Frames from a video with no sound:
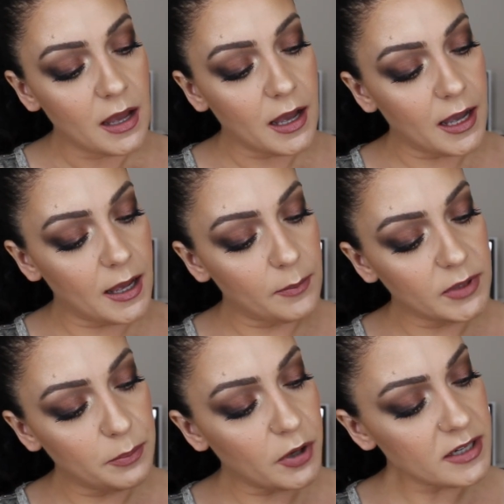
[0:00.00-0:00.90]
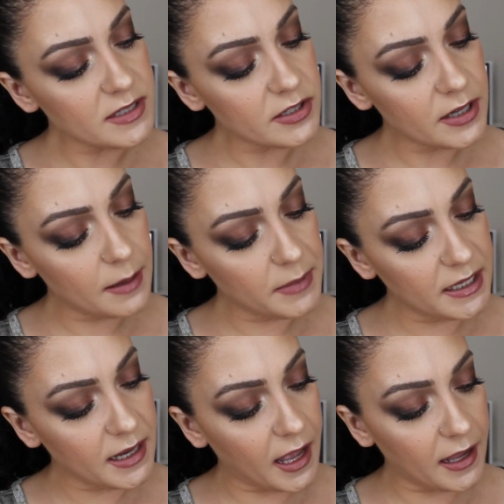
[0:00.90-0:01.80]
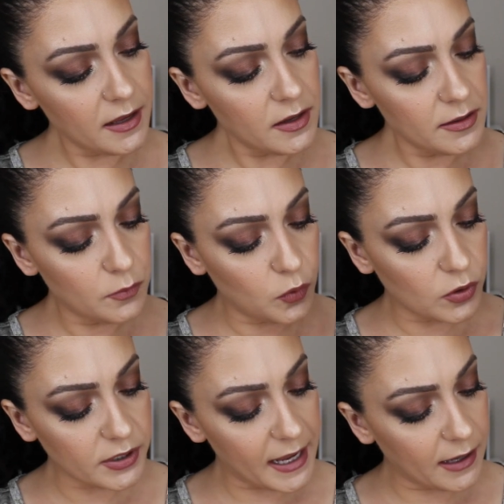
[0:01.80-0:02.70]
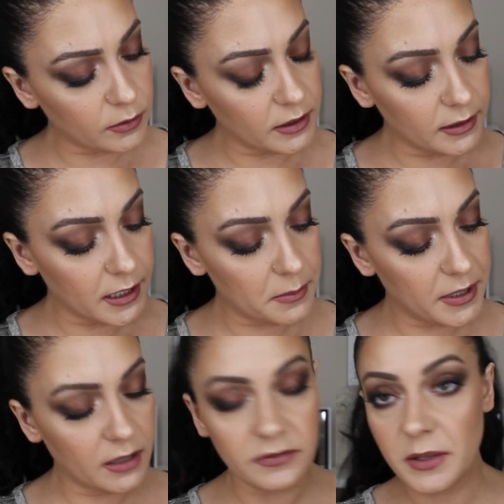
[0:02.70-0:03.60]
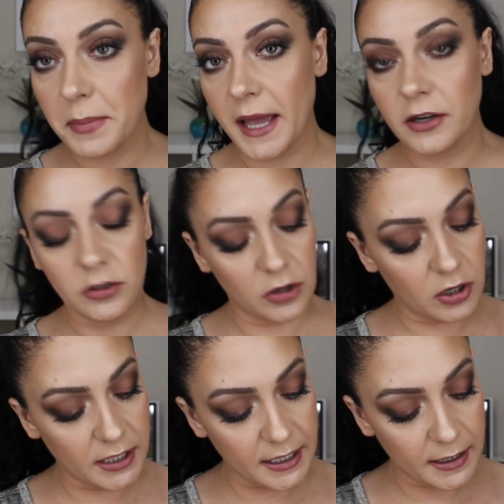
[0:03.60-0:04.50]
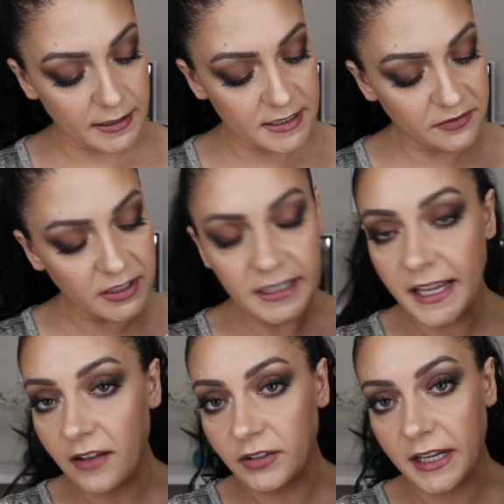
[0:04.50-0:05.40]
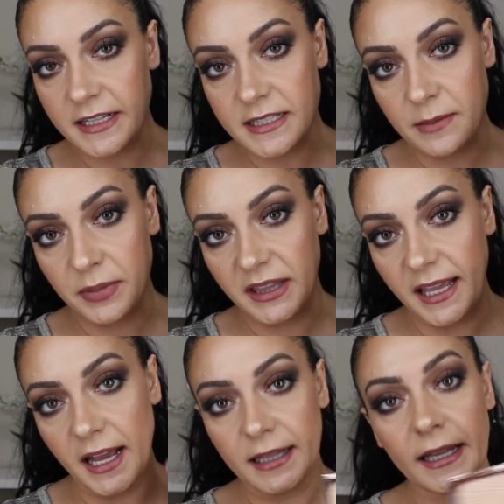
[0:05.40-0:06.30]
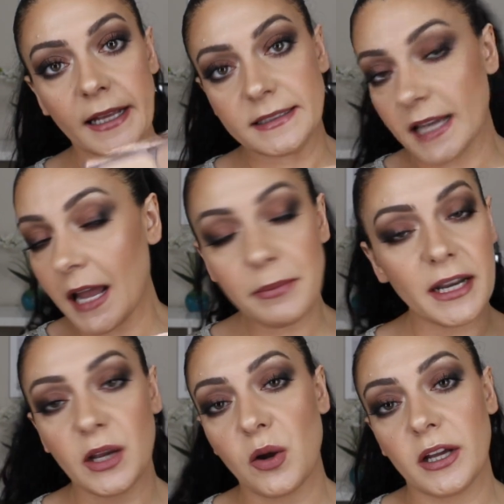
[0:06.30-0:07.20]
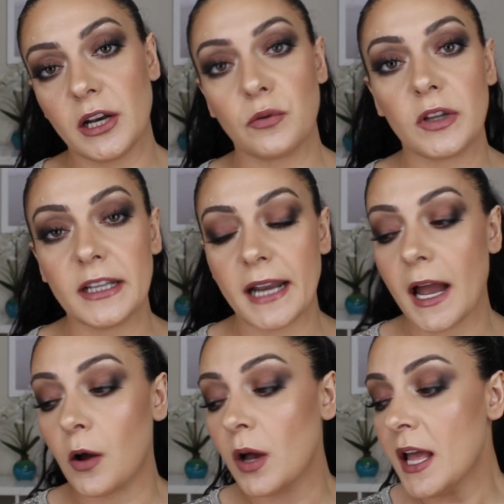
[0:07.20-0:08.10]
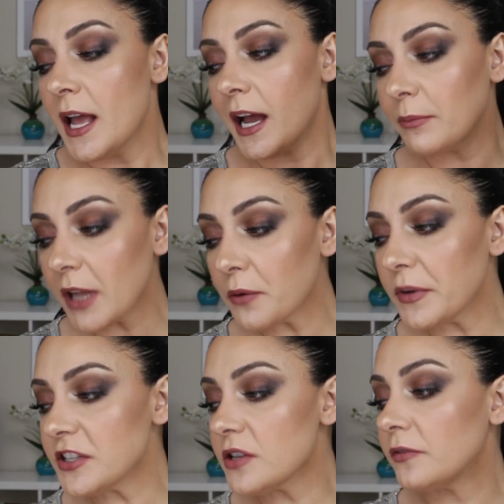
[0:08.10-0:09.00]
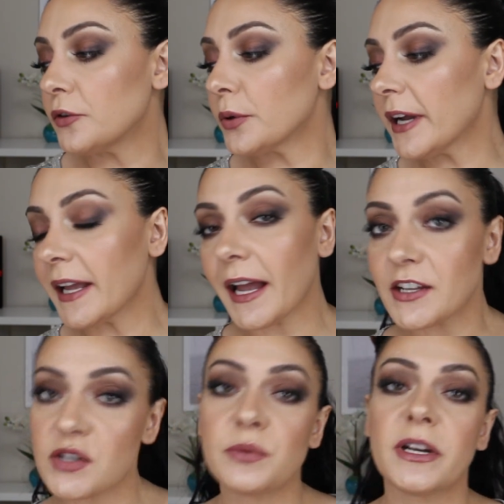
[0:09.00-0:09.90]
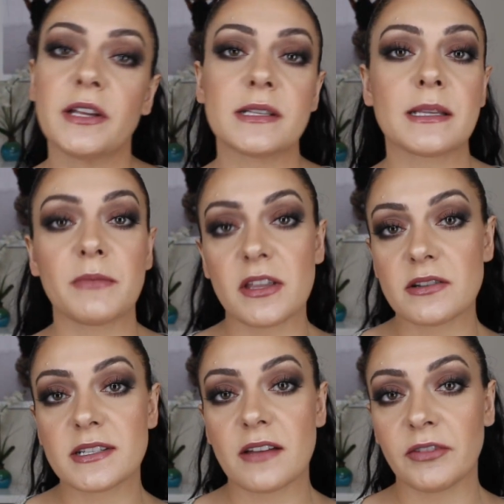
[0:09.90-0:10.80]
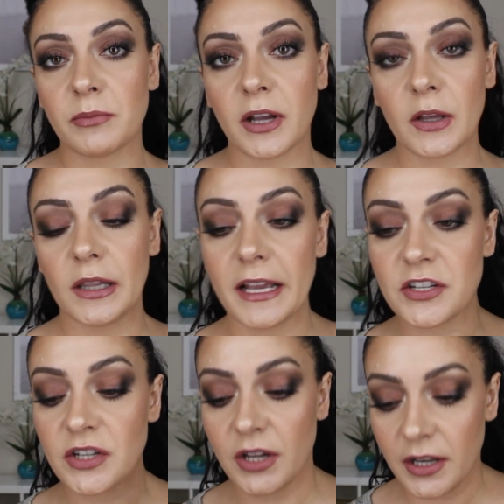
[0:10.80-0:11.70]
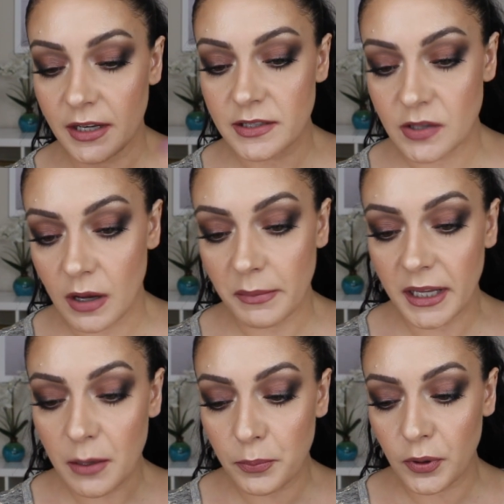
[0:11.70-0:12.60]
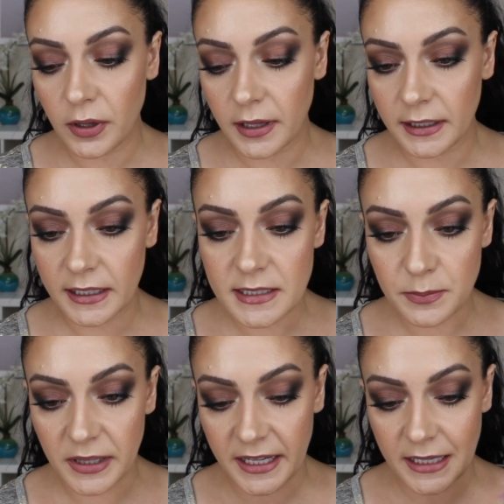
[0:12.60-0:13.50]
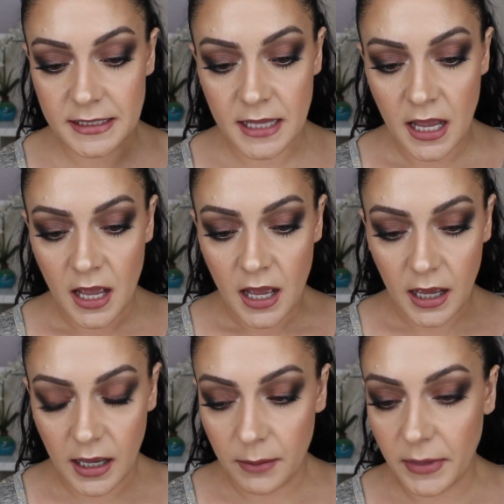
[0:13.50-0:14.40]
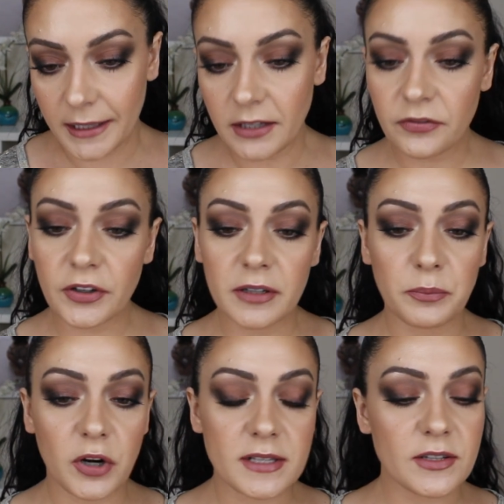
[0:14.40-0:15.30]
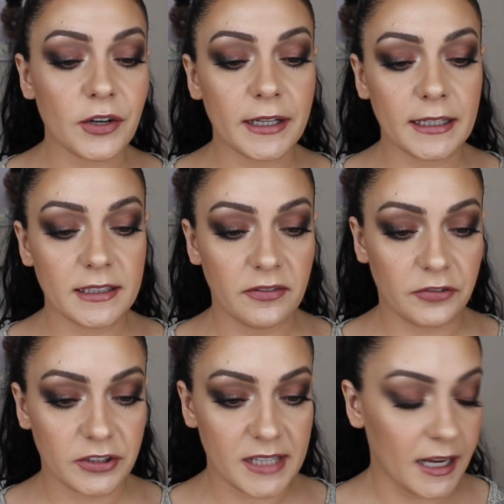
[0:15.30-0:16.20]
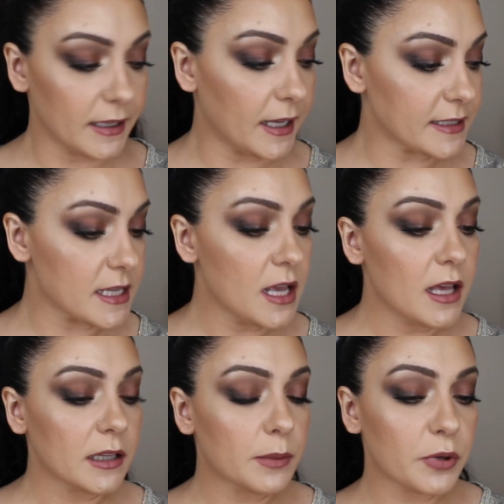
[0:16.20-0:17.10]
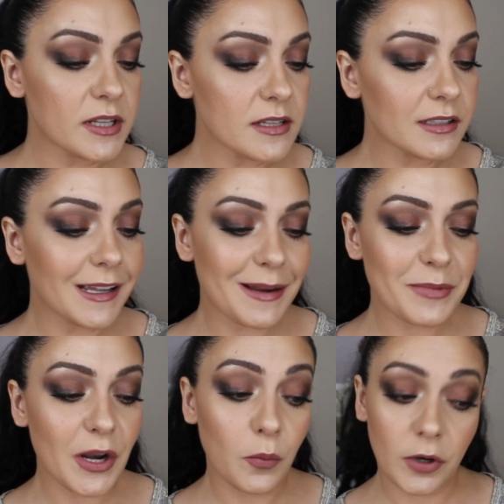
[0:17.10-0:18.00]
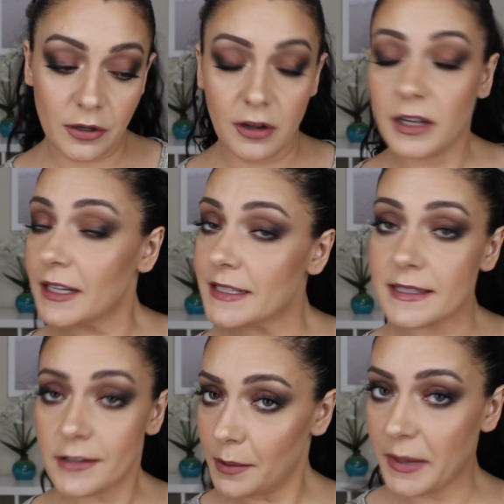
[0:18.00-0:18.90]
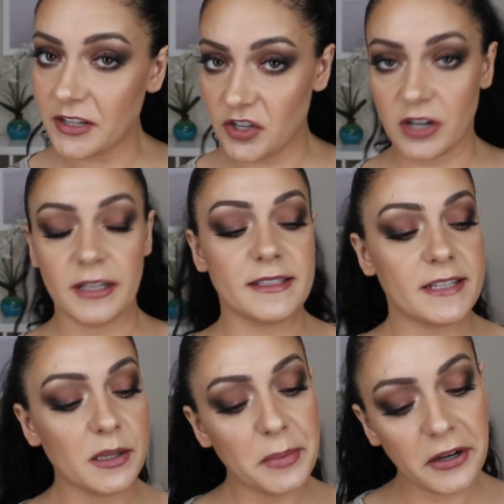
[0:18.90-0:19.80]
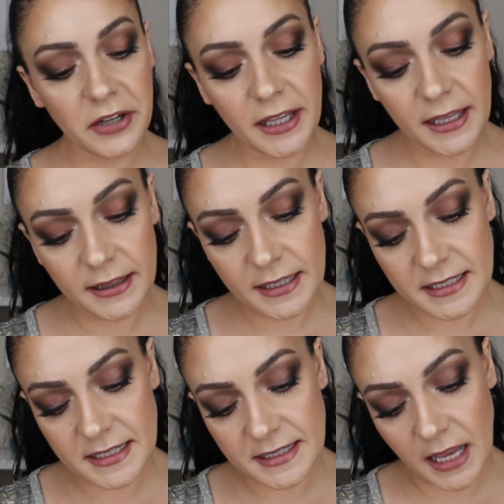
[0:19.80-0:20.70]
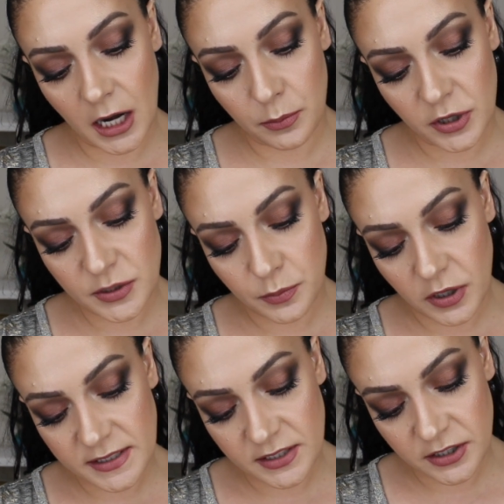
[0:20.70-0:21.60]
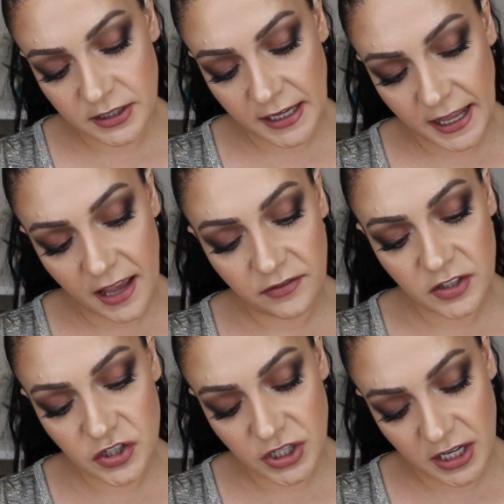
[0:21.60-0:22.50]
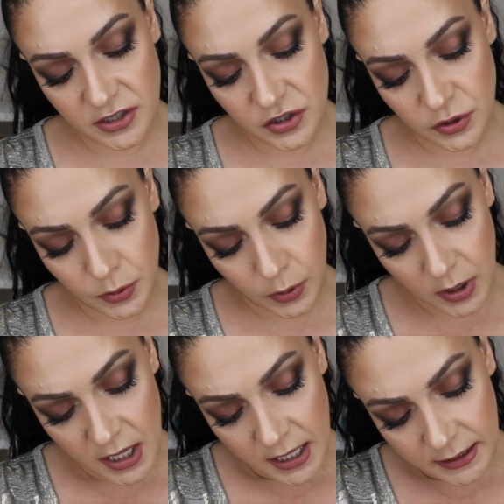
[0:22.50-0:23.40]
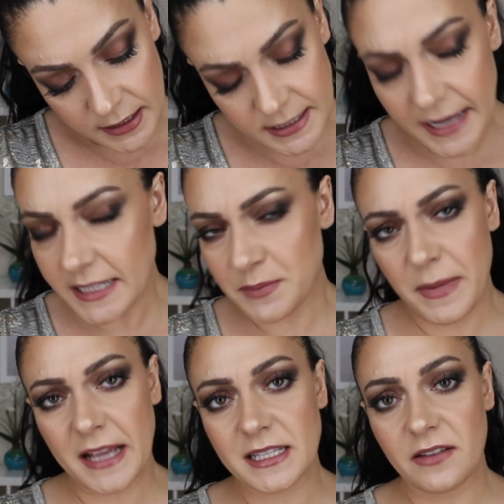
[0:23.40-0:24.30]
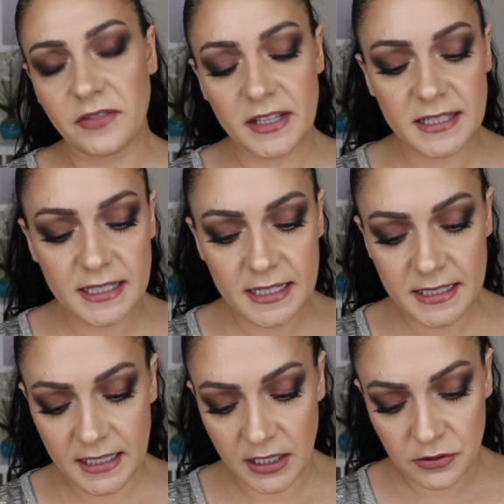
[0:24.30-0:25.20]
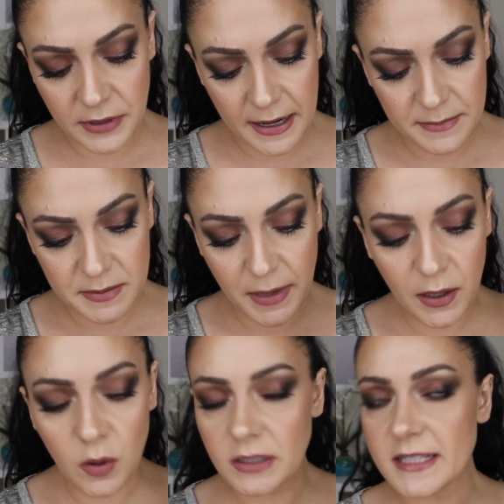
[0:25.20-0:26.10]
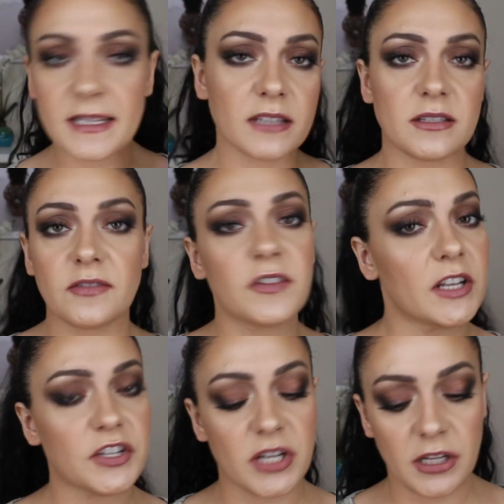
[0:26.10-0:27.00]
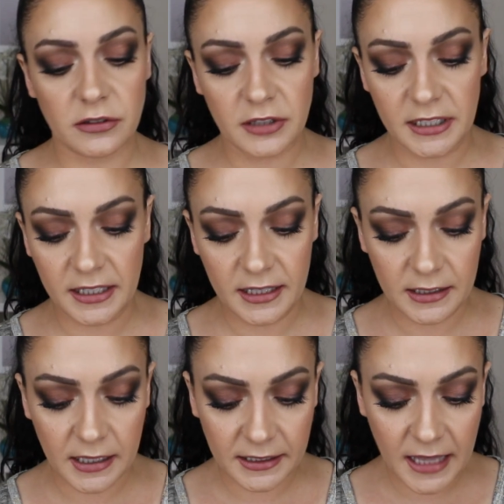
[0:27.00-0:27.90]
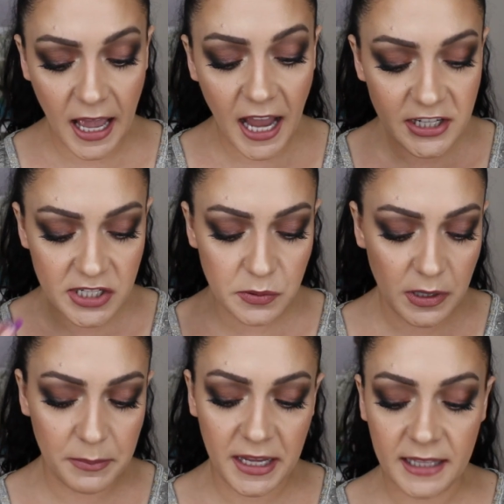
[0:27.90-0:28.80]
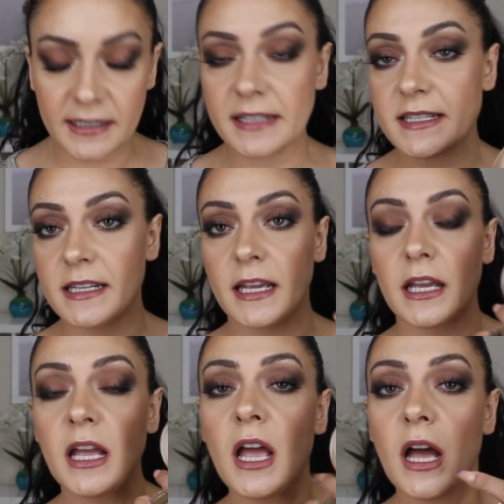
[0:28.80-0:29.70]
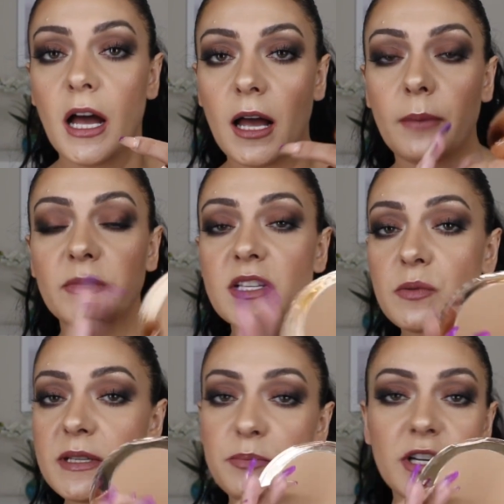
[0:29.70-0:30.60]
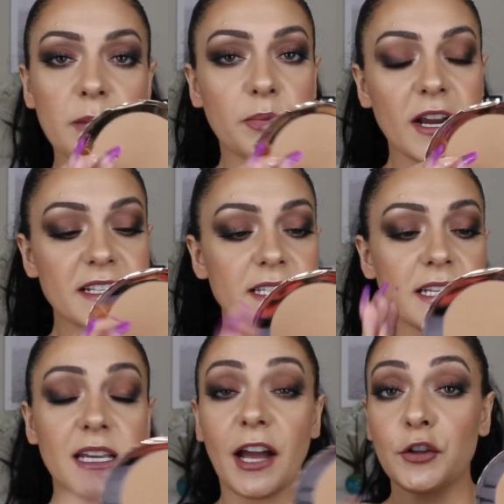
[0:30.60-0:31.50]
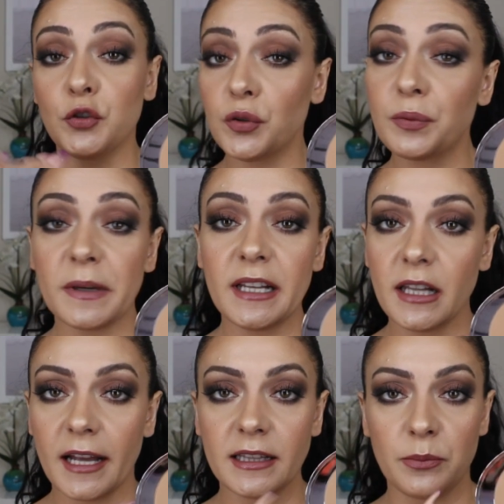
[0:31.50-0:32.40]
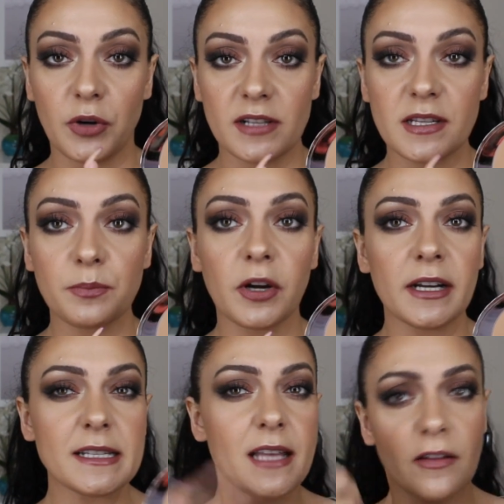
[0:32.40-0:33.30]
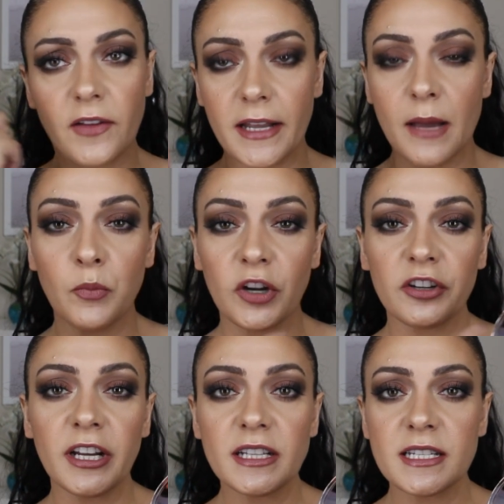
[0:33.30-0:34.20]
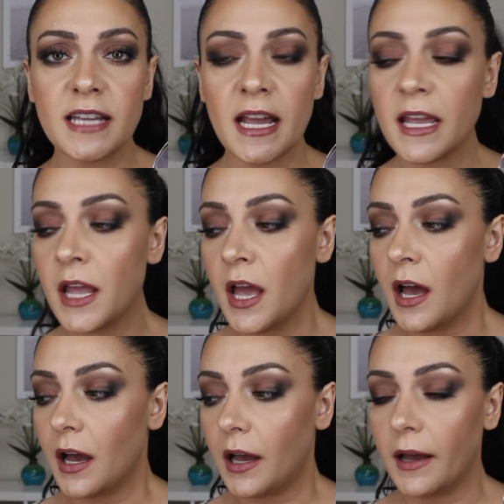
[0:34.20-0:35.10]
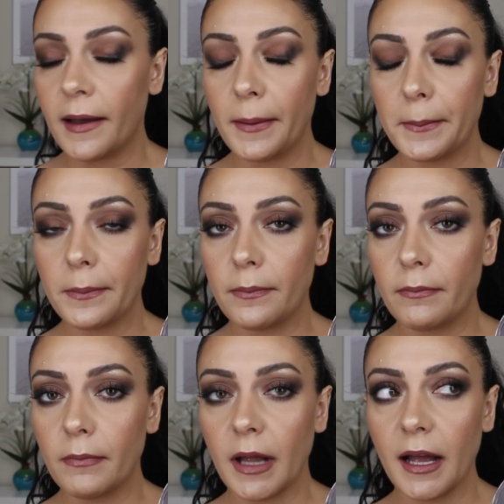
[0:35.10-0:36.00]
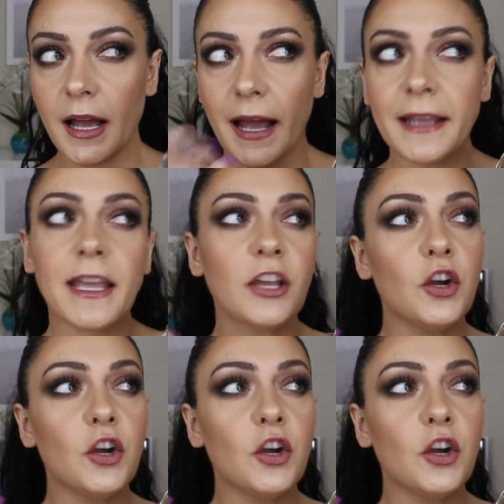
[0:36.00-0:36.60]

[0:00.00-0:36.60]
Um, the bronzer, I mean, I wore down a little bit of the pattern on it. I definitely have a nice dip in the highlight. I'm going to go ahead and roll it out. I'm not reaching for it. I do want to use some other stuff in my collection. So I'm going to put in its place um, a different bronzer and a different highlight. The bronzer that I'm going to work on is still by Charlotte Tilbury and this is the airbrush bronzer and I have the shade 2. This guy is massive. It's 16 grams. My goal is not to finish it or anything like that. I just want to make a dent in it. Um, this was pretty pricey. I do really like the bronzer part itself. I am wearing it today. Um, I can